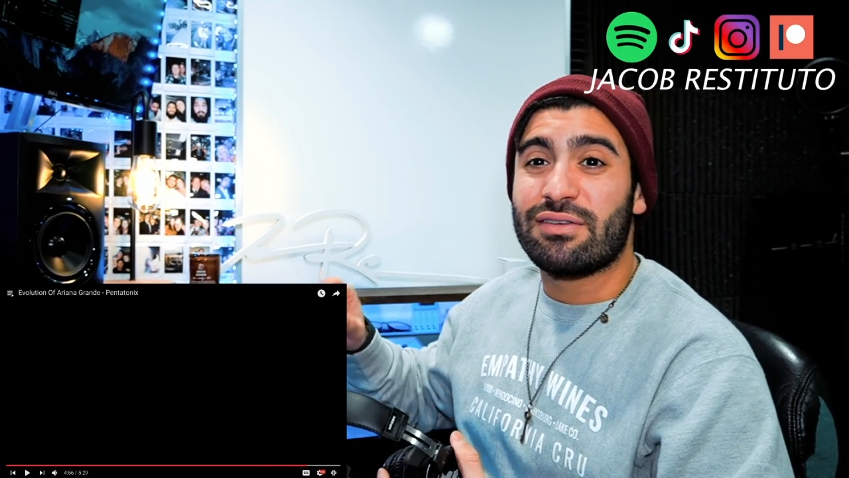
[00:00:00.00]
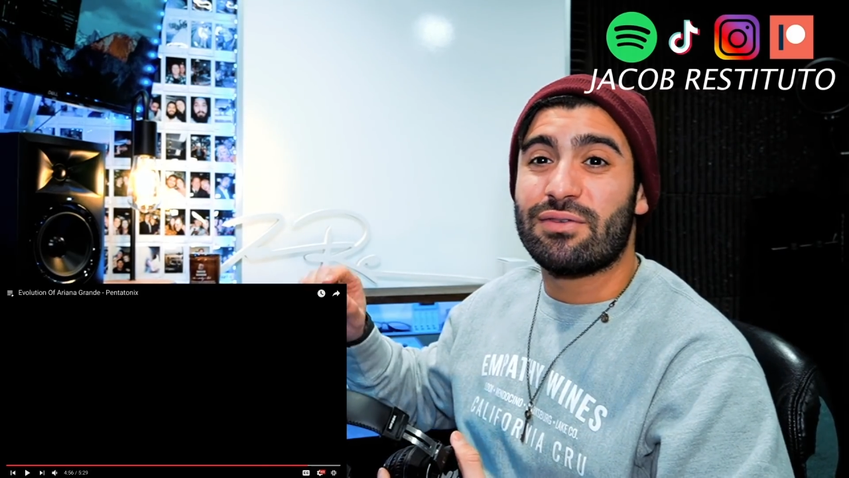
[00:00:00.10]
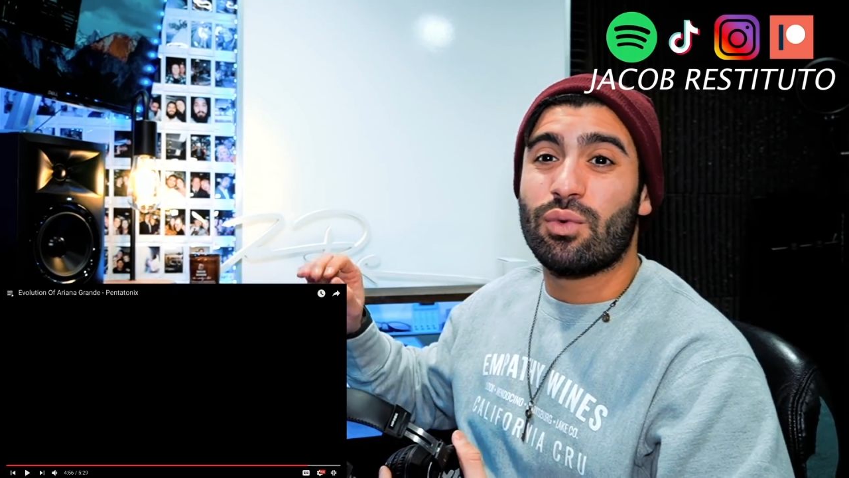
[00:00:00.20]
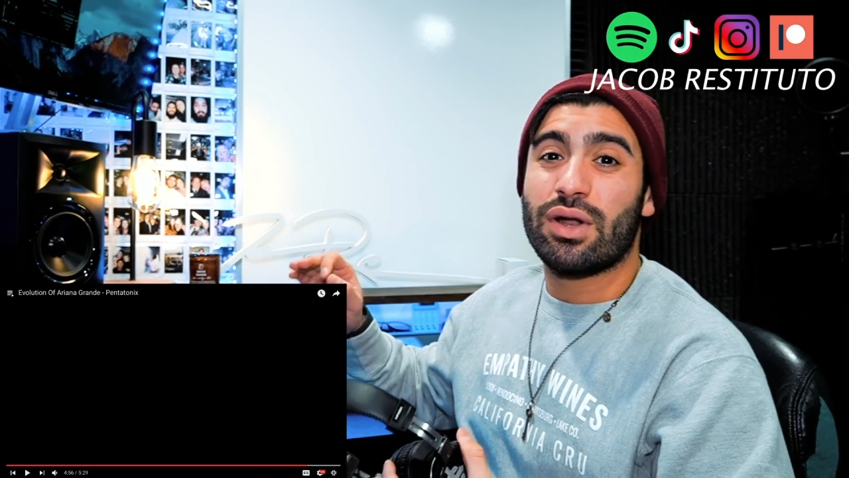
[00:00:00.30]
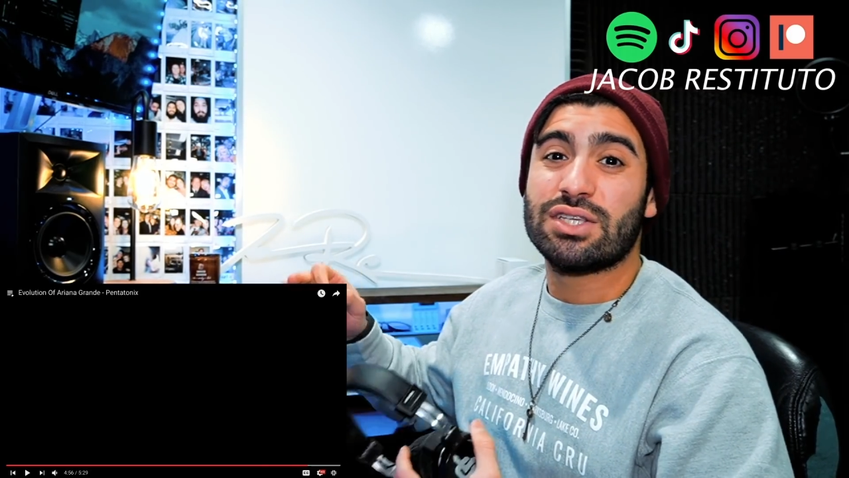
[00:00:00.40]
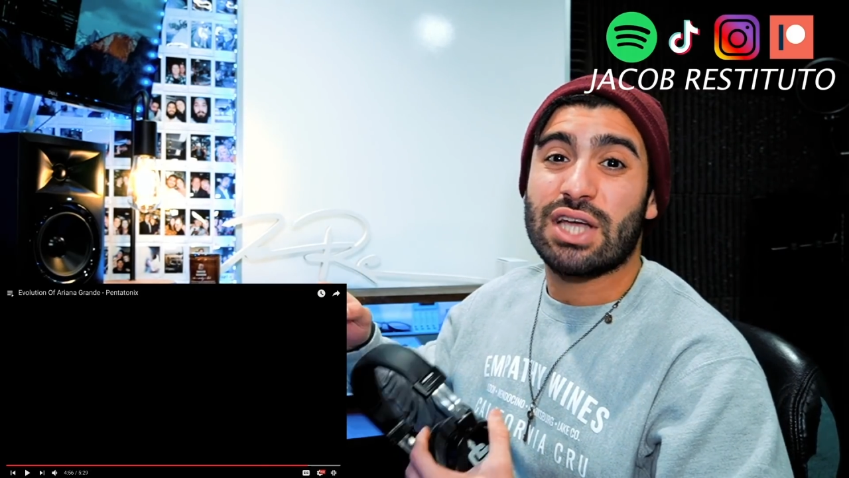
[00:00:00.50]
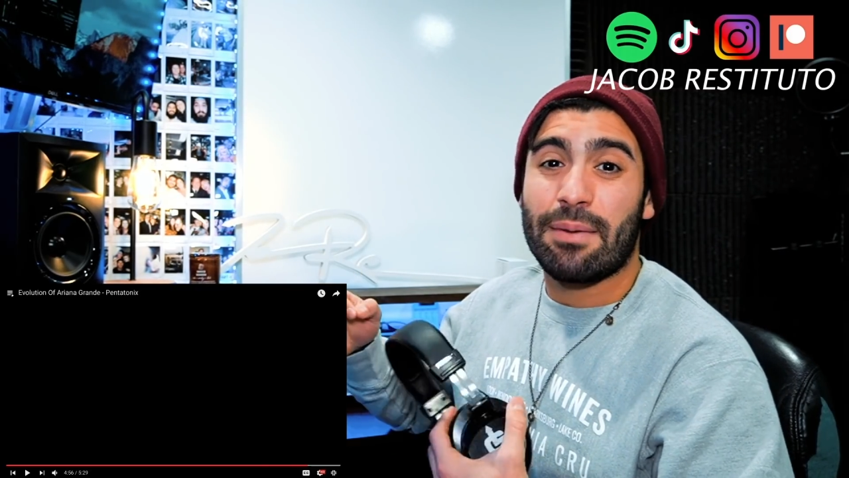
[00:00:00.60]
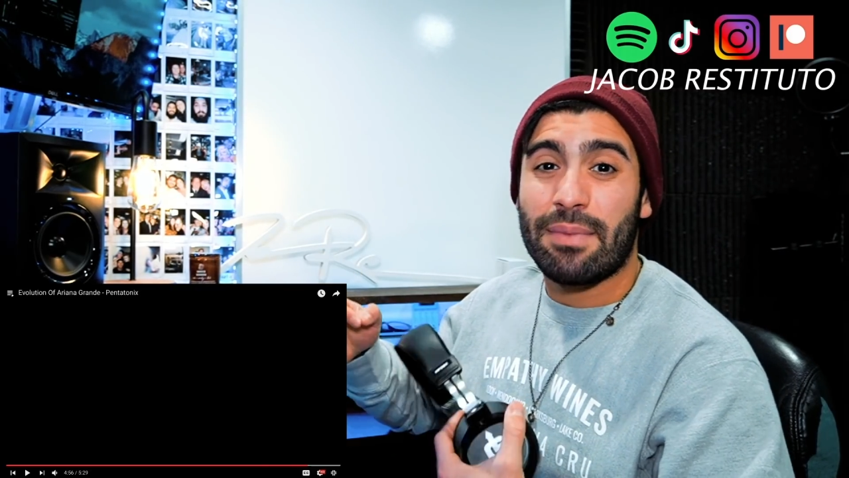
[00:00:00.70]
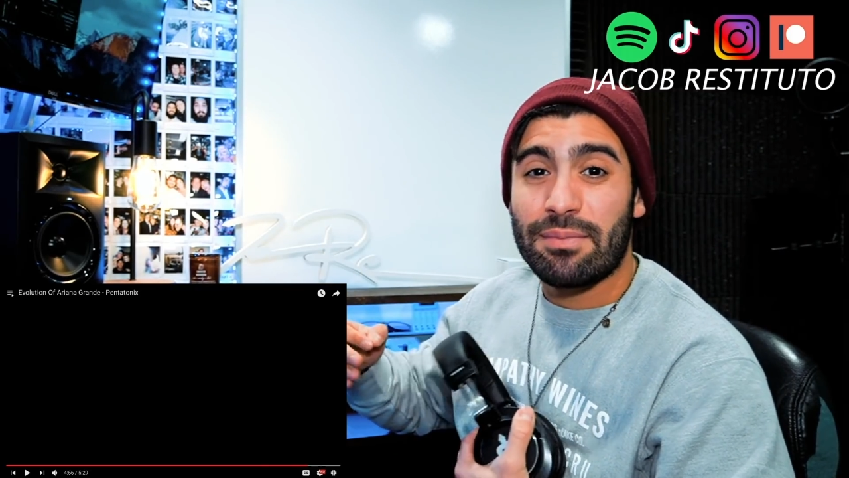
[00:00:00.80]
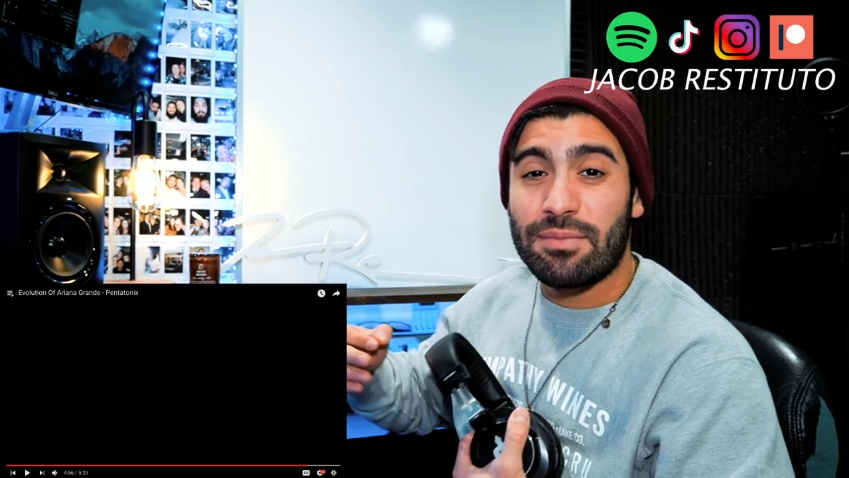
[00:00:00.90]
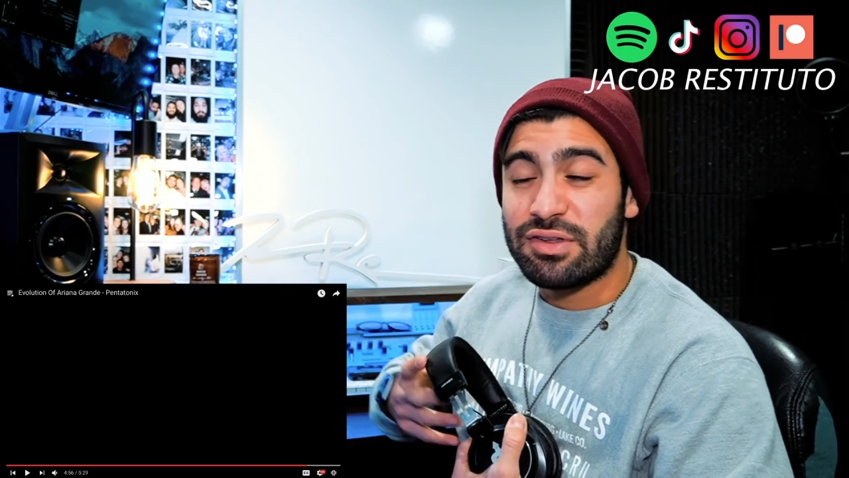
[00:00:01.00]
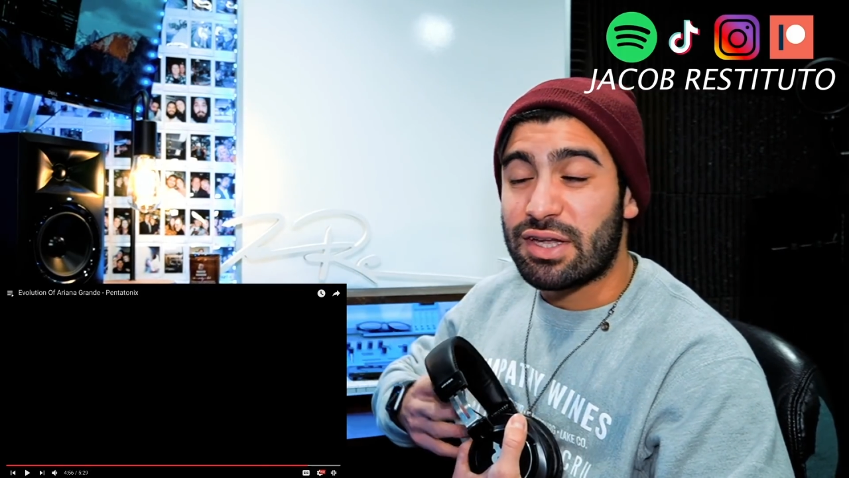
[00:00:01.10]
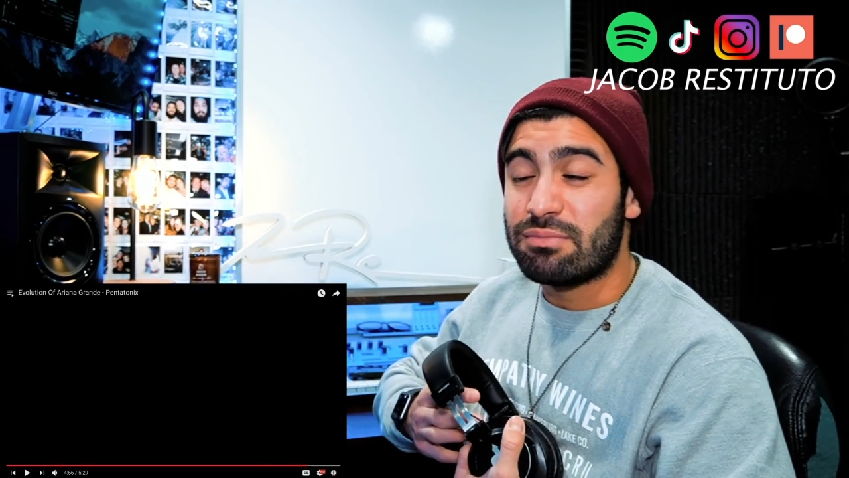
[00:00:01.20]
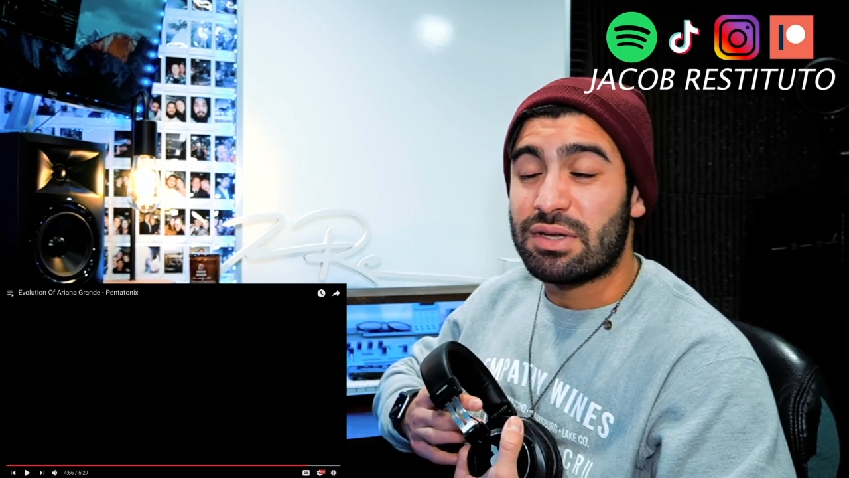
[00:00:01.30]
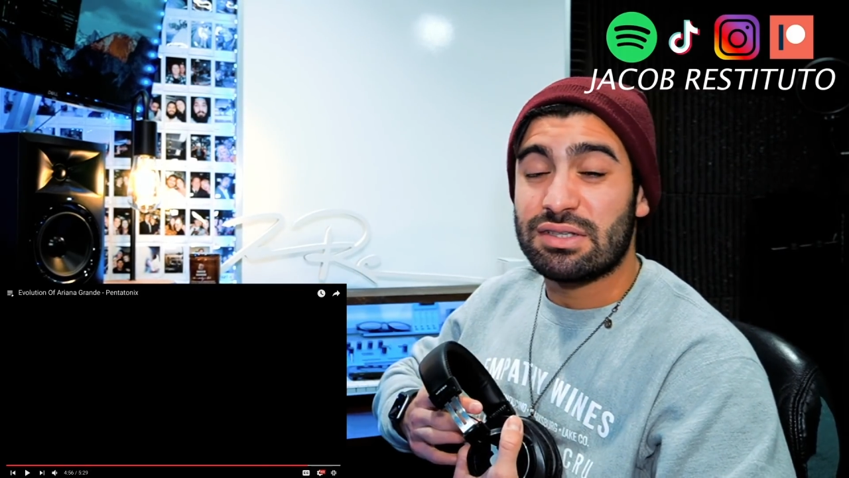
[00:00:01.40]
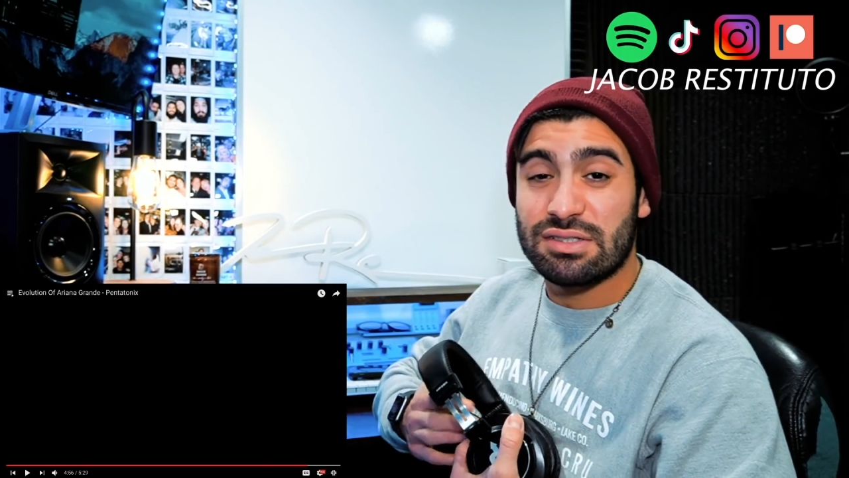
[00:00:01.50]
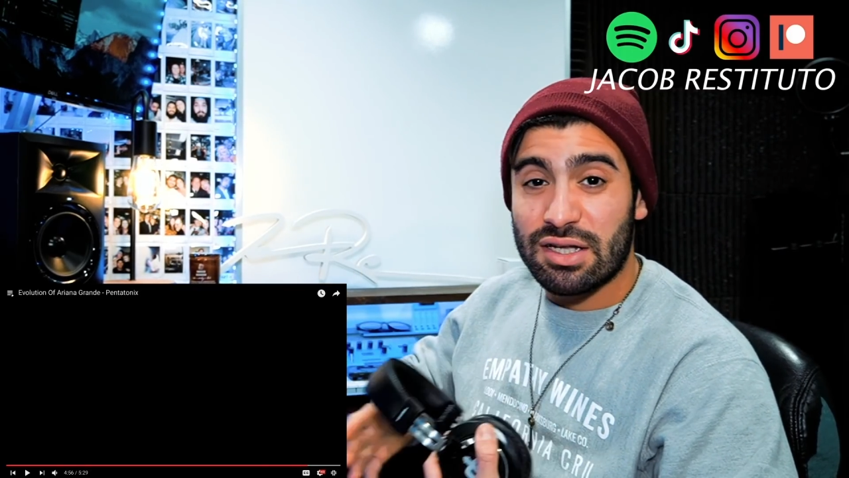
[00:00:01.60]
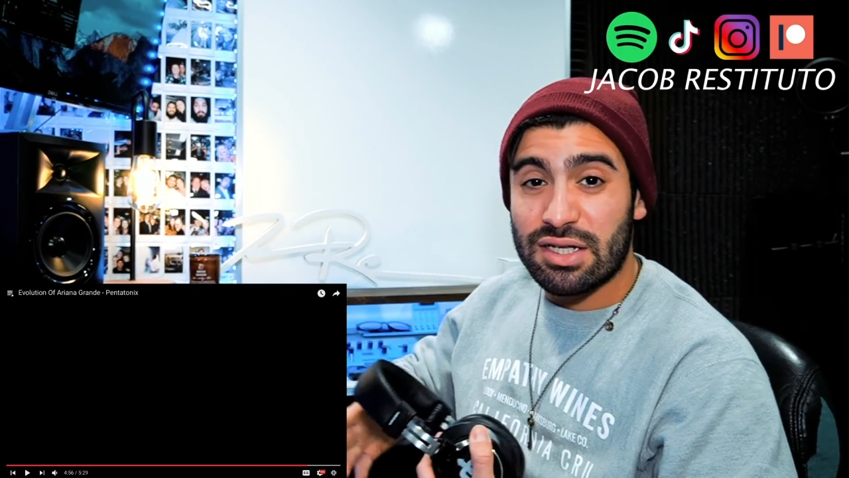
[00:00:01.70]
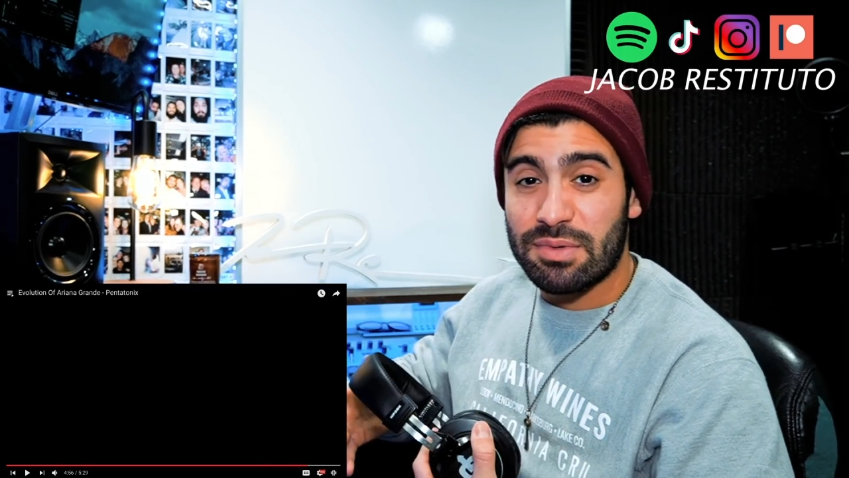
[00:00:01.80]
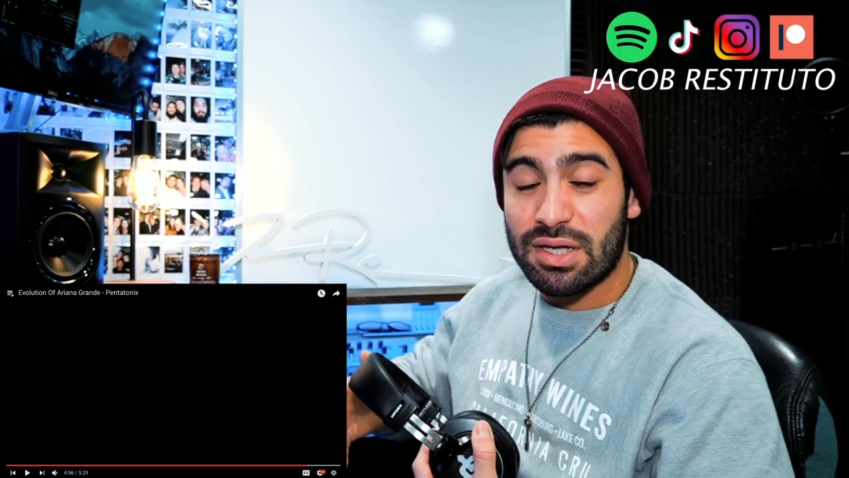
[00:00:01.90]
If you want to check out my music, it'd mean a
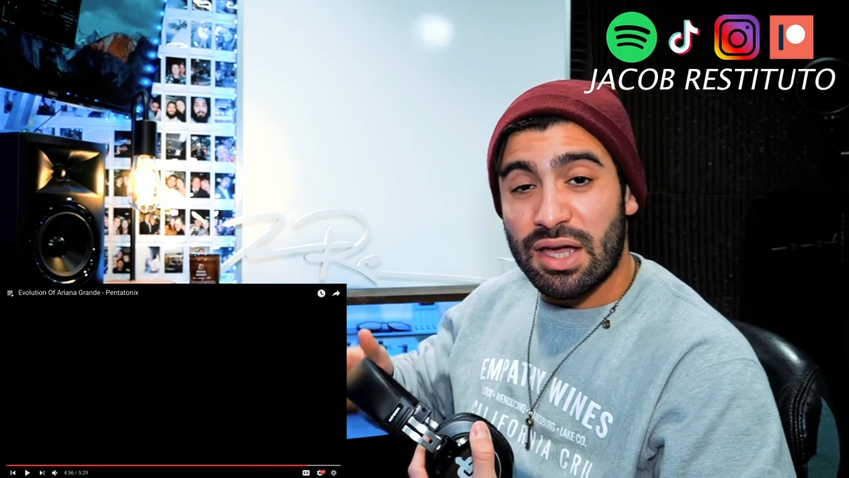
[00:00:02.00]
ton to me.